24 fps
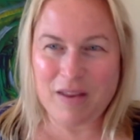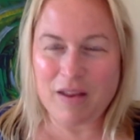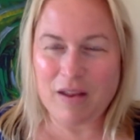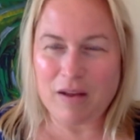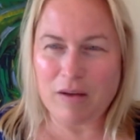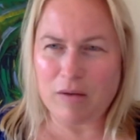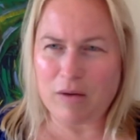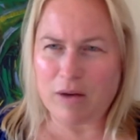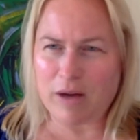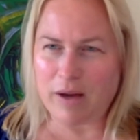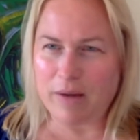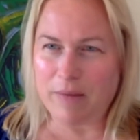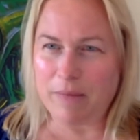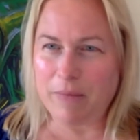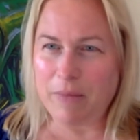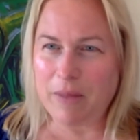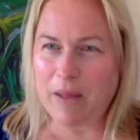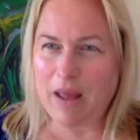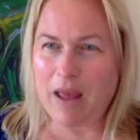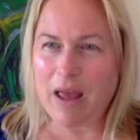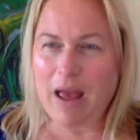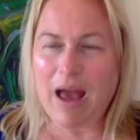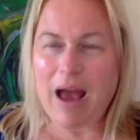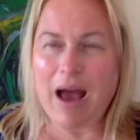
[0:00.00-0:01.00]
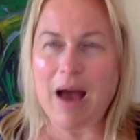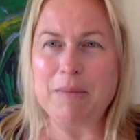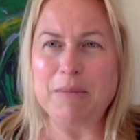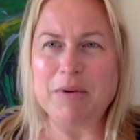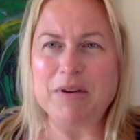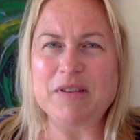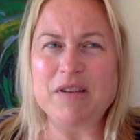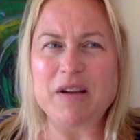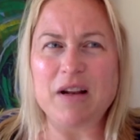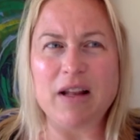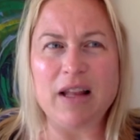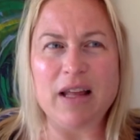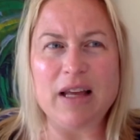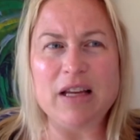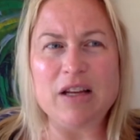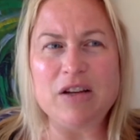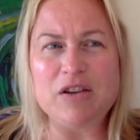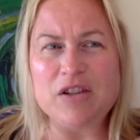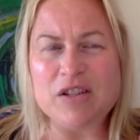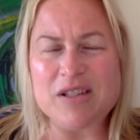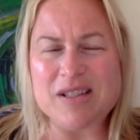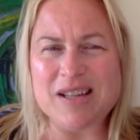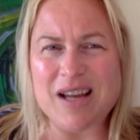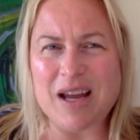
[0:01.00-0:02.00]
Okay. I'm just going to let you
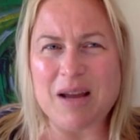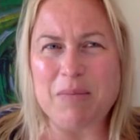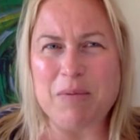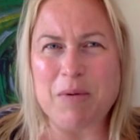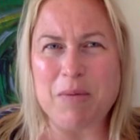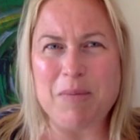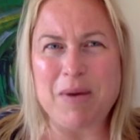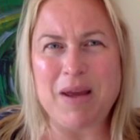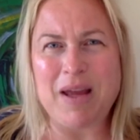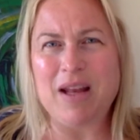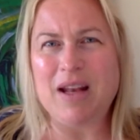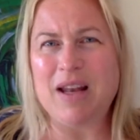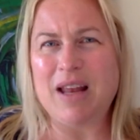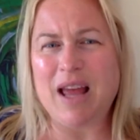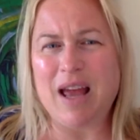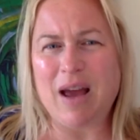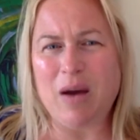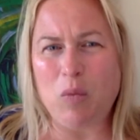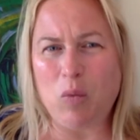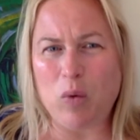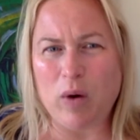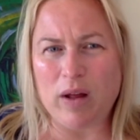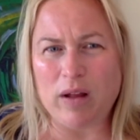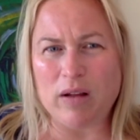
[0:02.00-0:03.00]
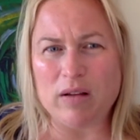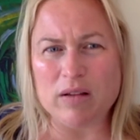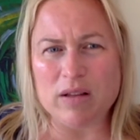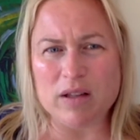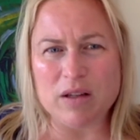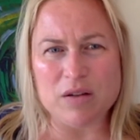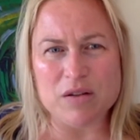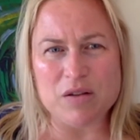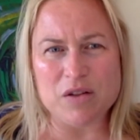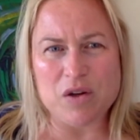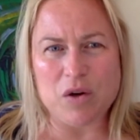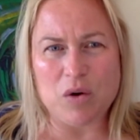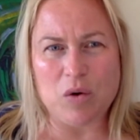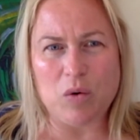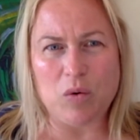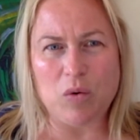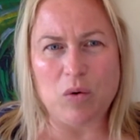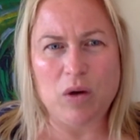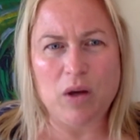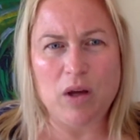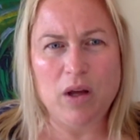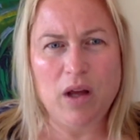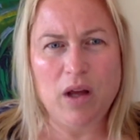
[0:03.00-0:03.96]
just type them in at will. There's no